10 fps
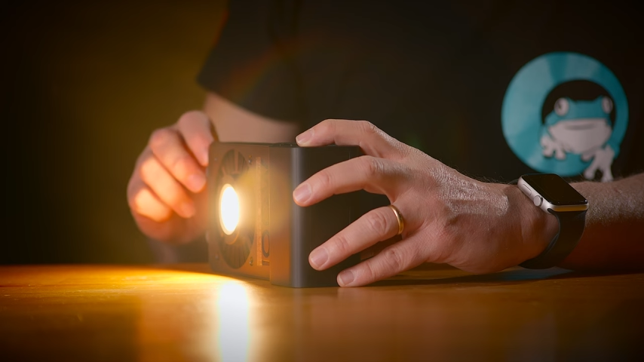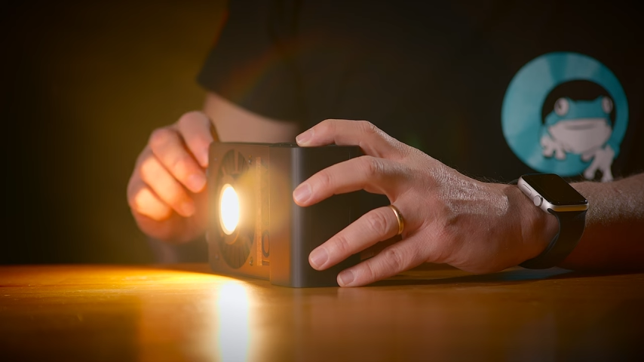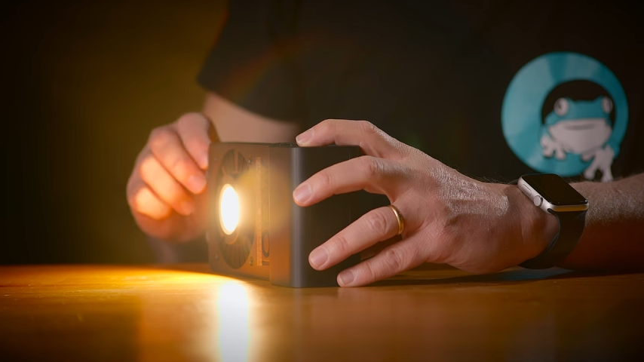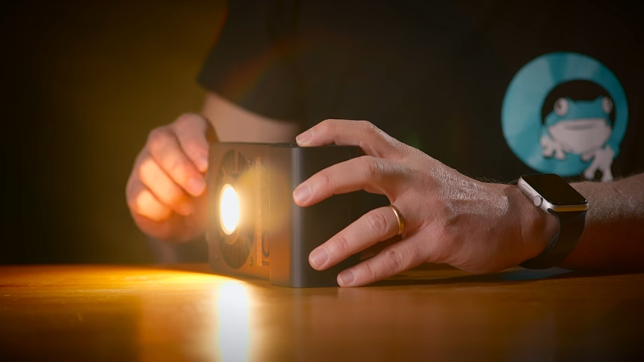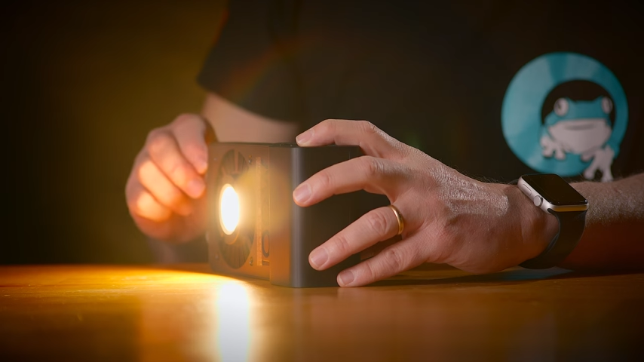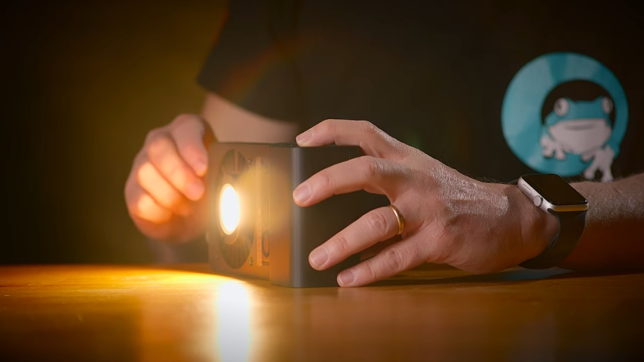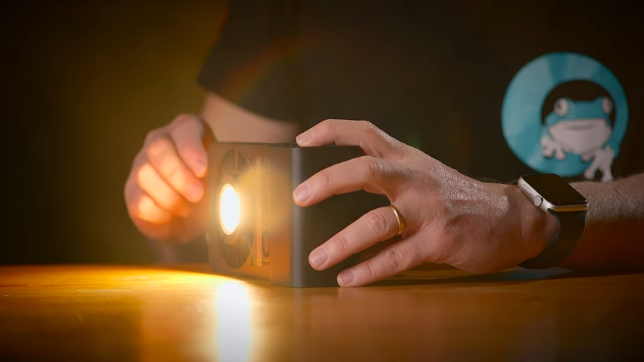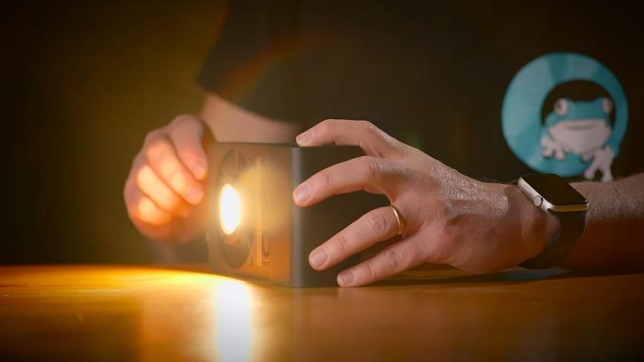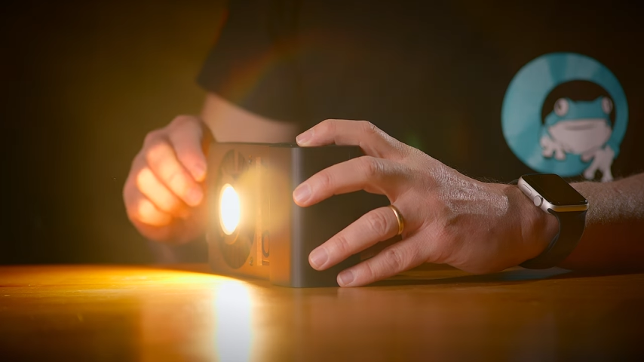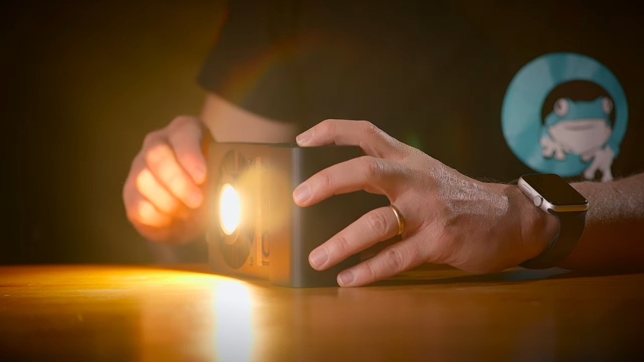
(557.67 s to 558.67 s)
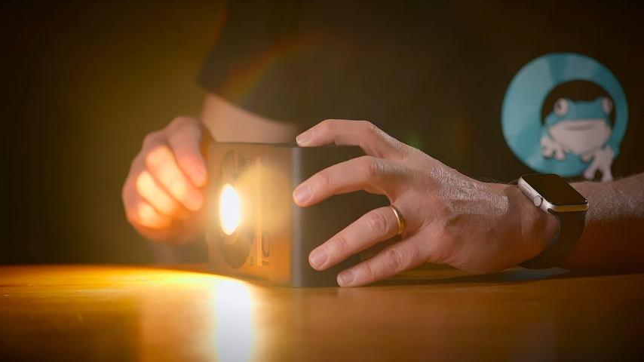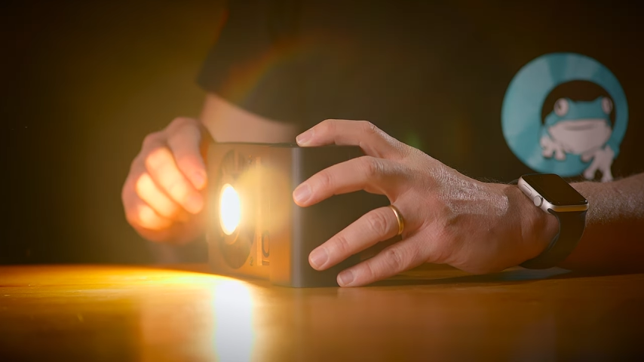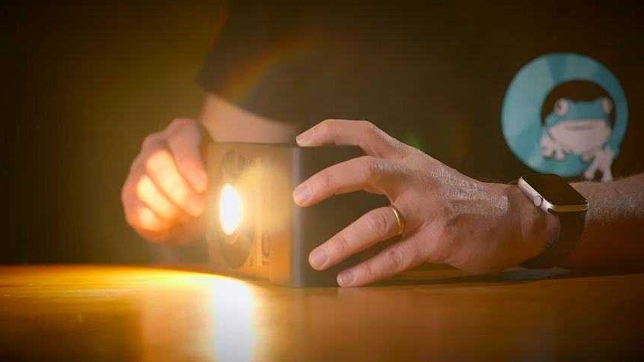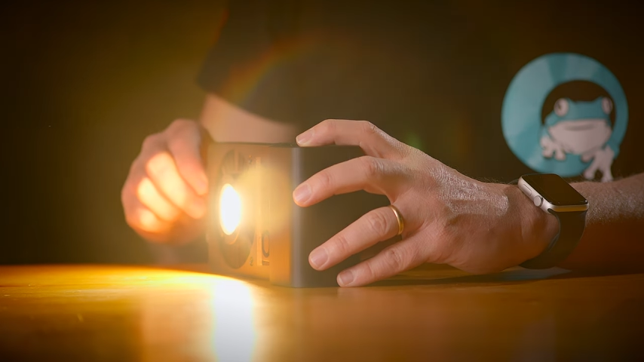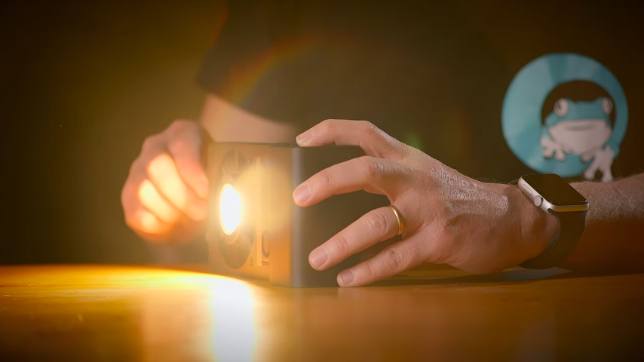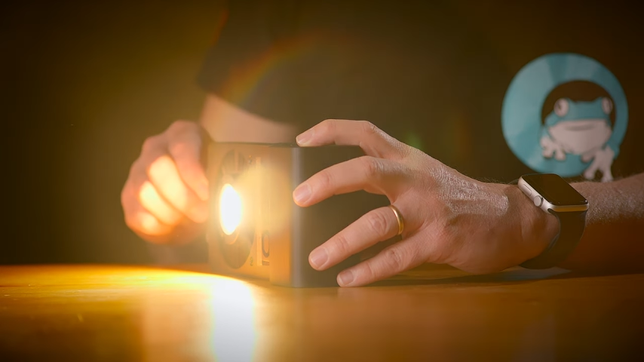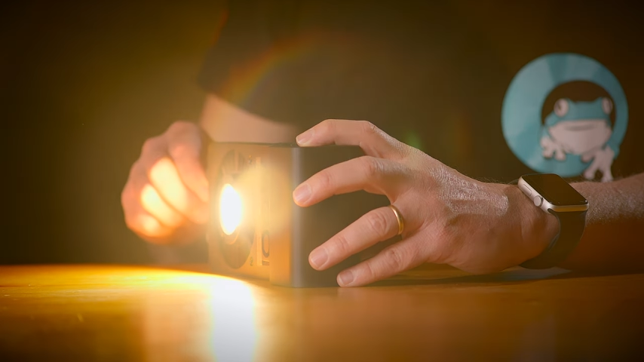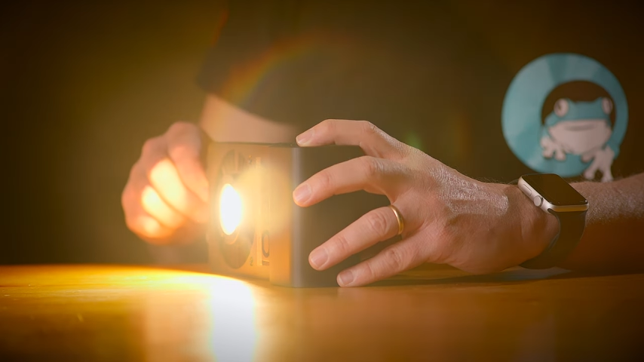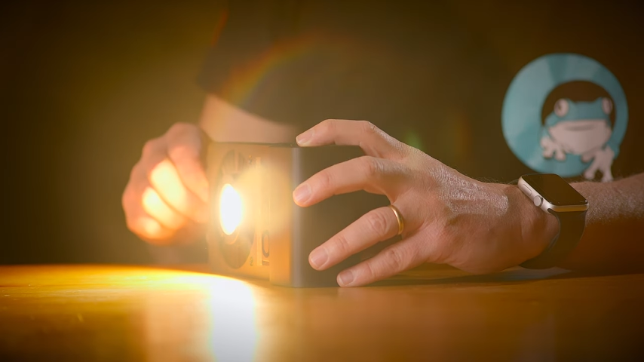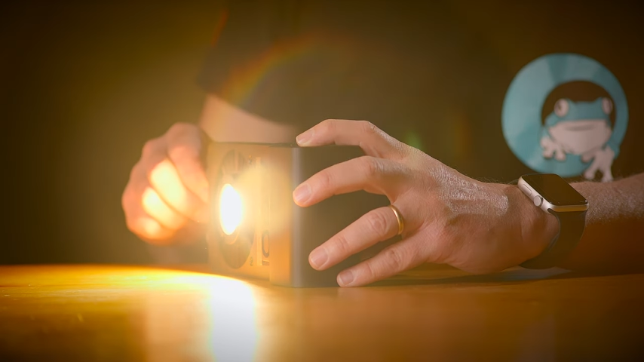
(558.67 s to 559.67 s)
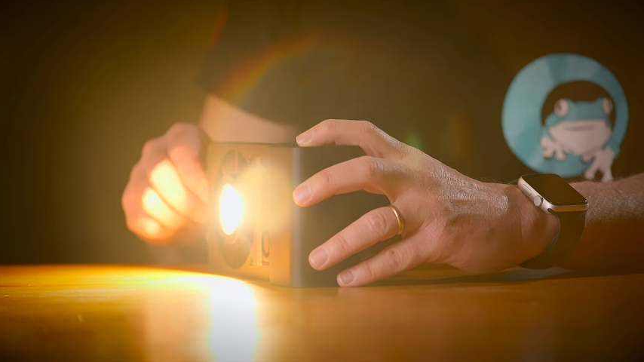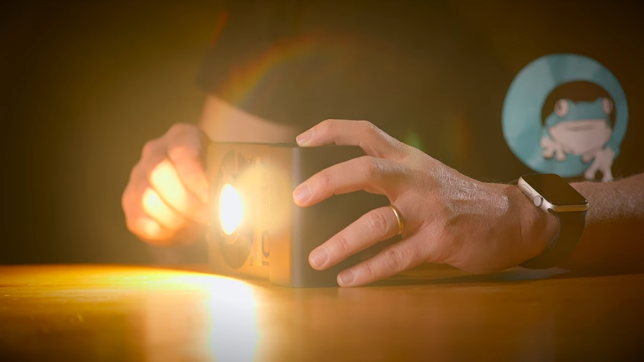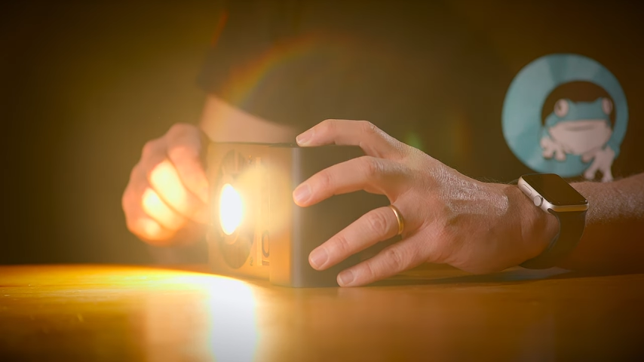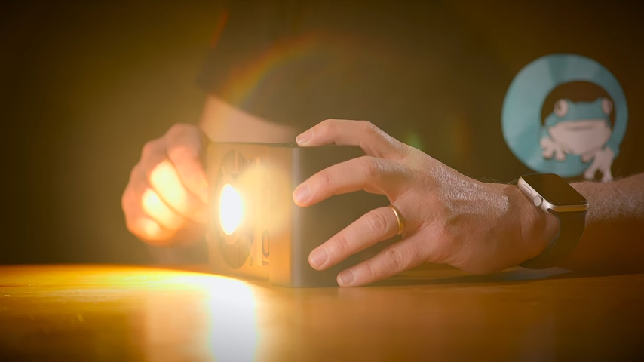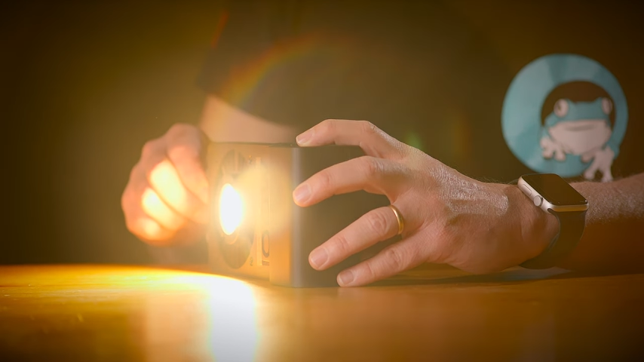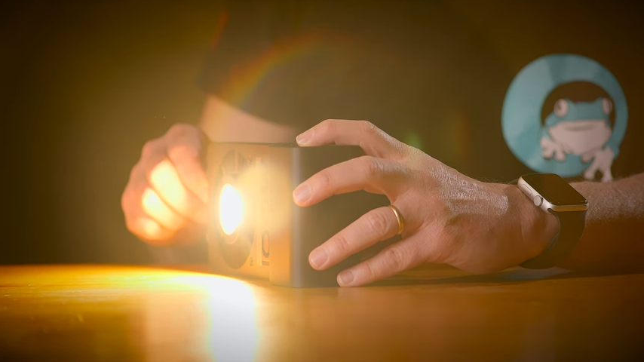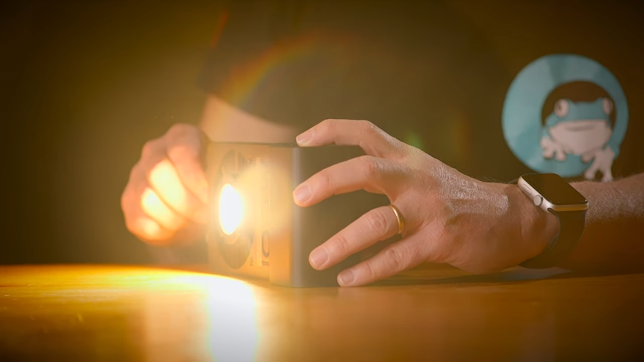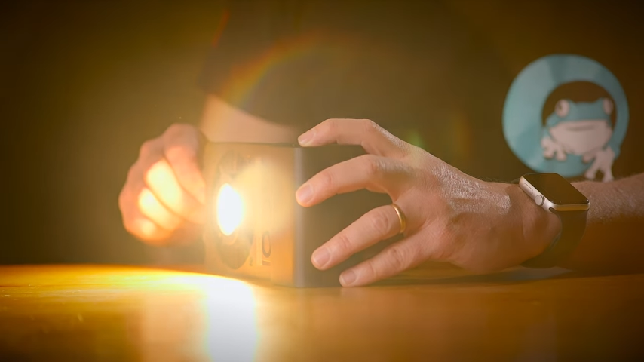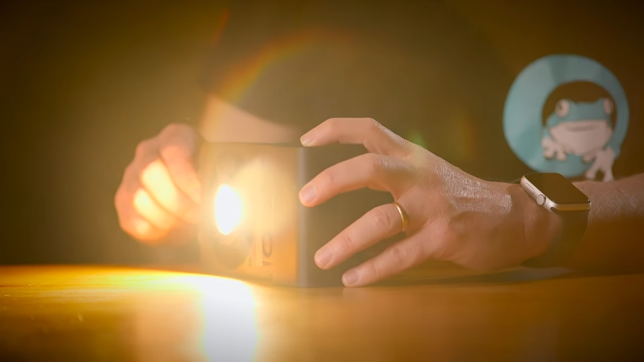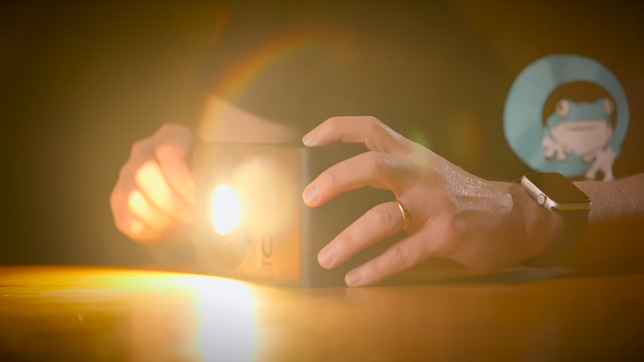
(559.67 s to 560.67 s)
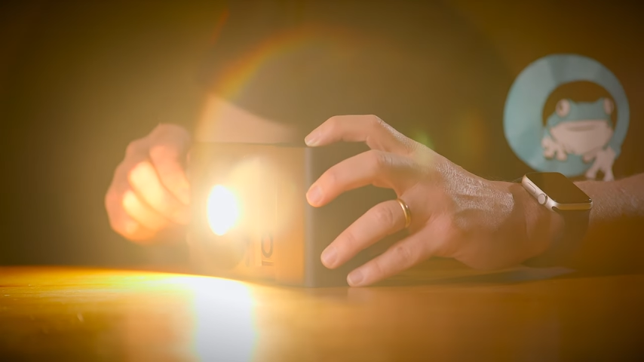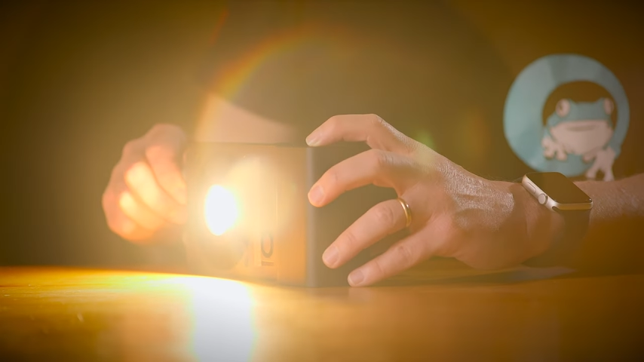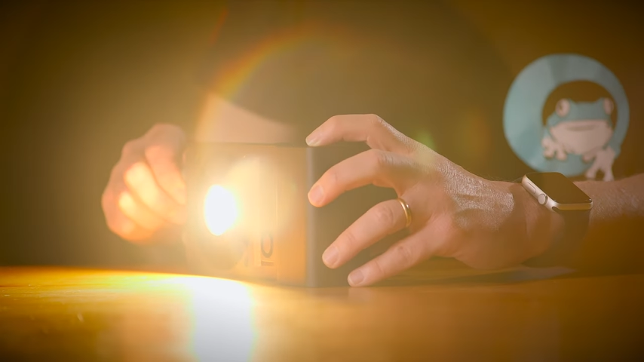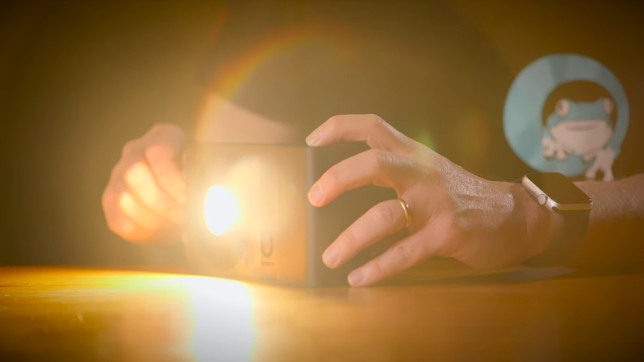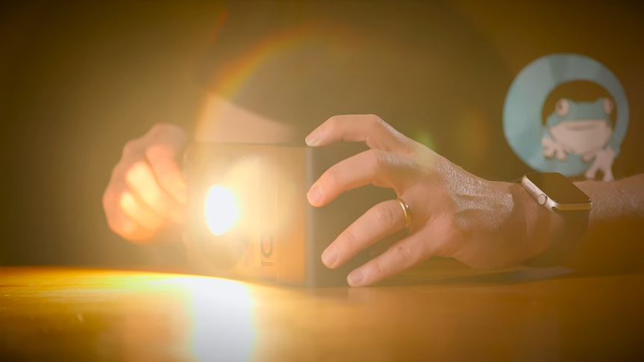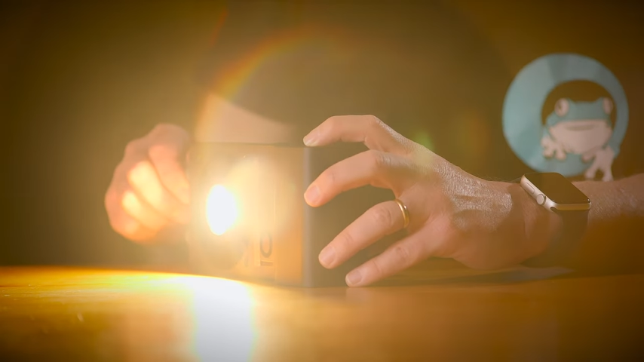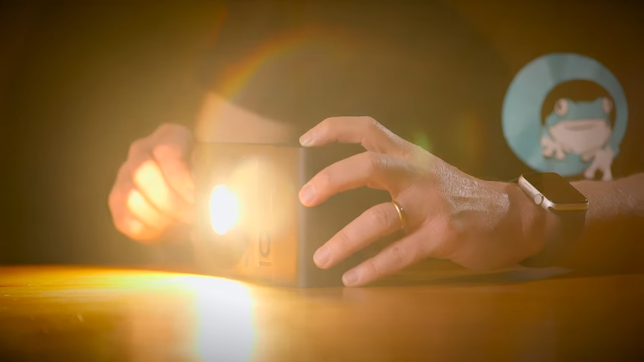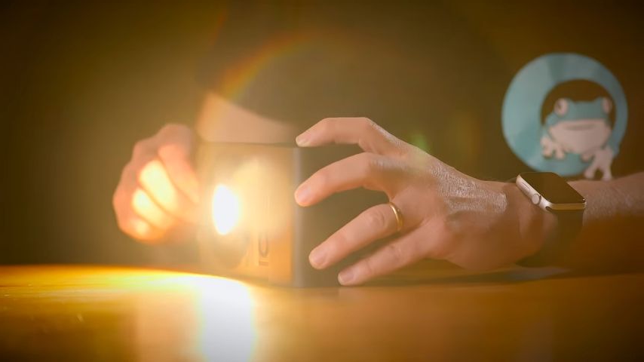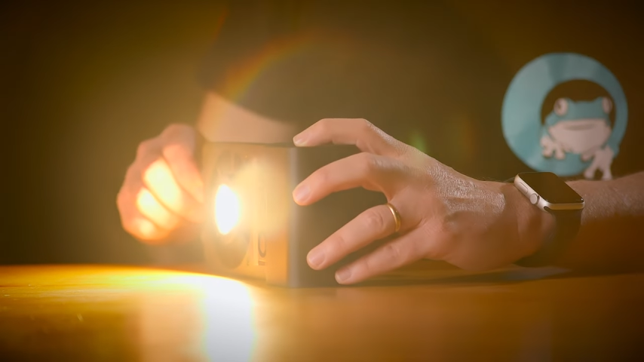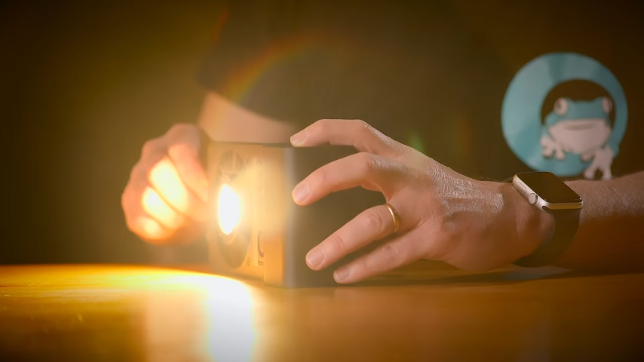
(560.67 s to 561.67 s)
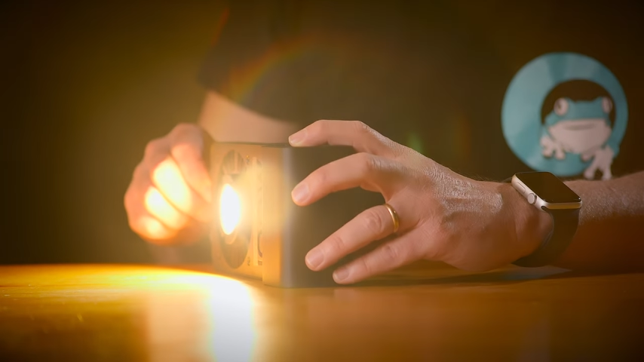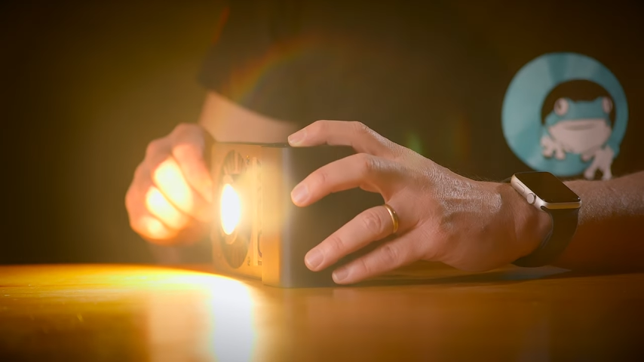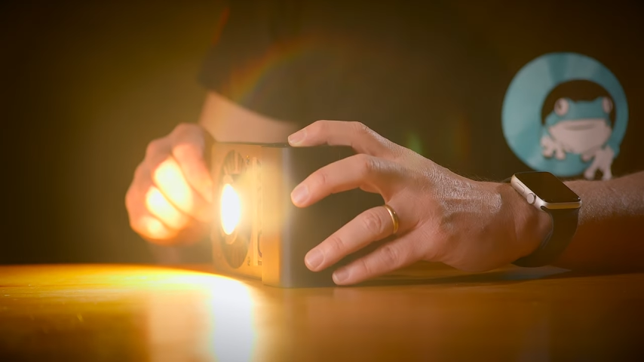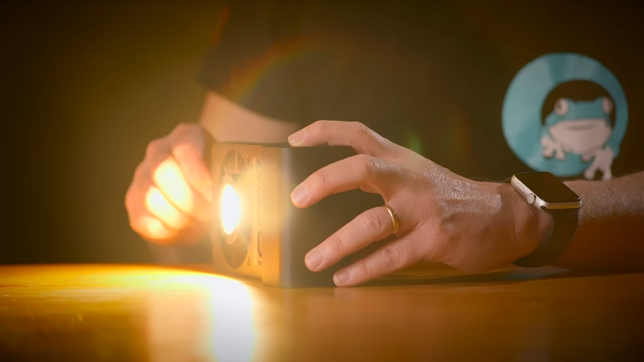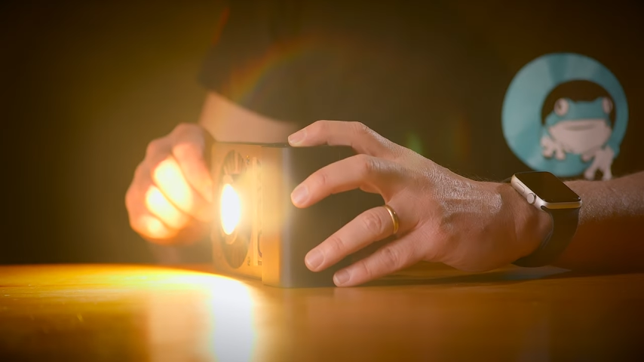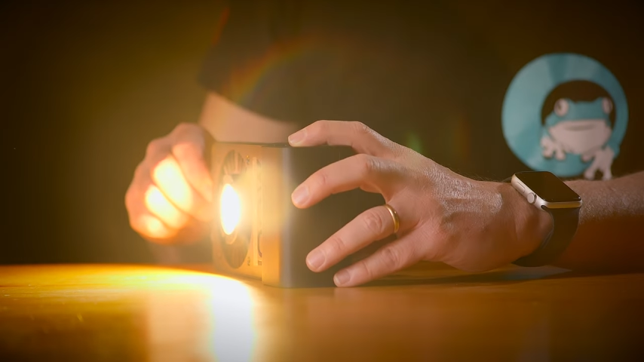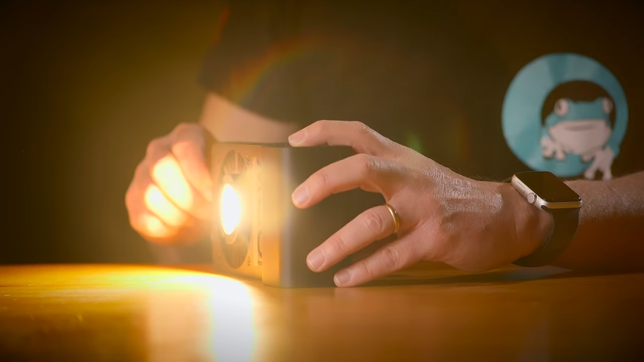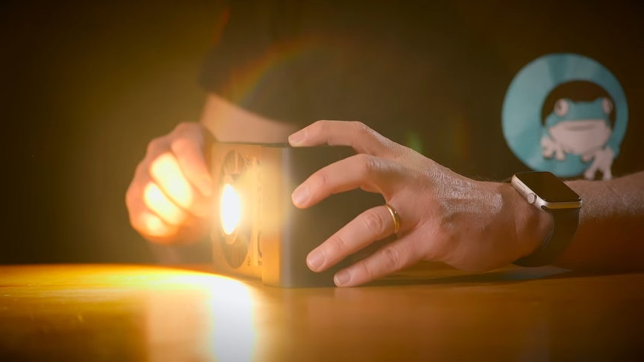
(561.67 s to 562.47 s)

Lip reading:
Nobody's mouth can be seen.